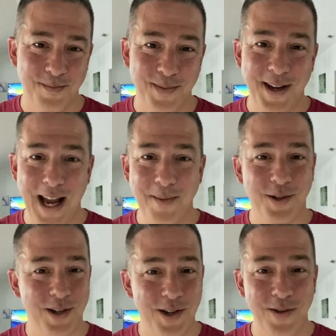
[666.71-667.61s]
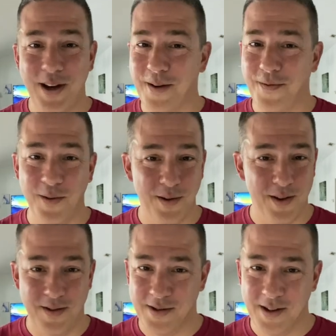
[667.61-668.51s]
being able to do that
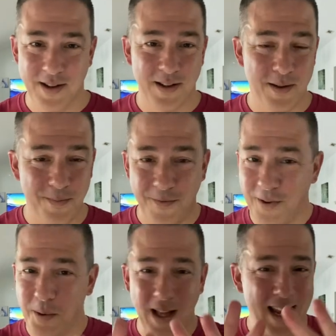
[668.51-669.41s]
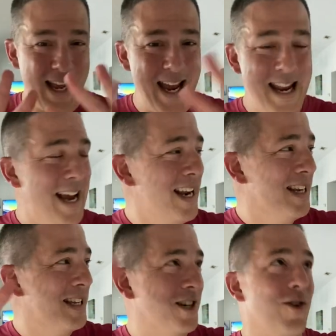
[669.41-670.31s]
fullness, to fully without any kind of
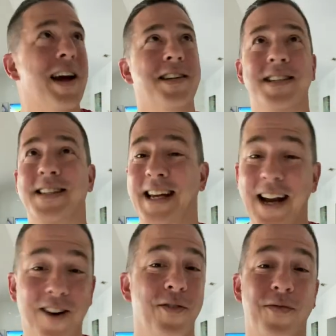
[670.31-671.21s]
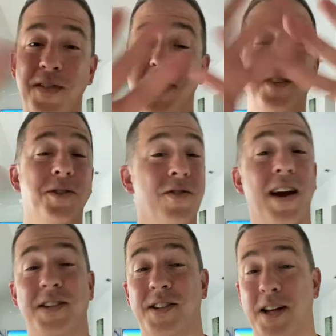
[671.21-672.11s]
distractions here, physical
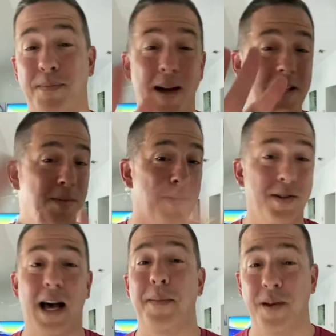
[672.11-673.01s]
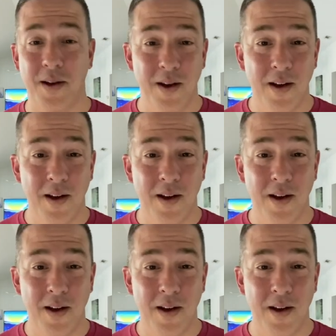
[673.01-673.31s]
distractions that could possibly stop you?